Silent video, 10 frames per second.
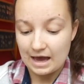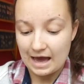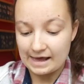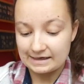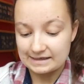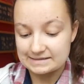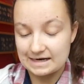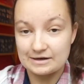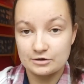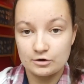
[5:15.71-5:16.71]
and like I
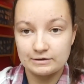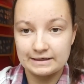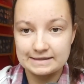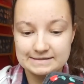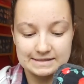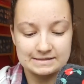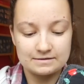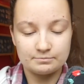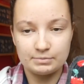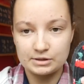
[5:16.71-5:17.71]
said I had no leaks it
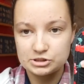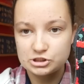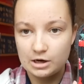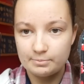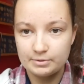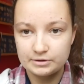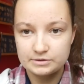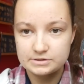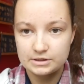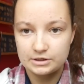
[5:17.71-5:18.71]
didn't bunch up
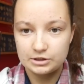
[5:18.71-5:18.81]
and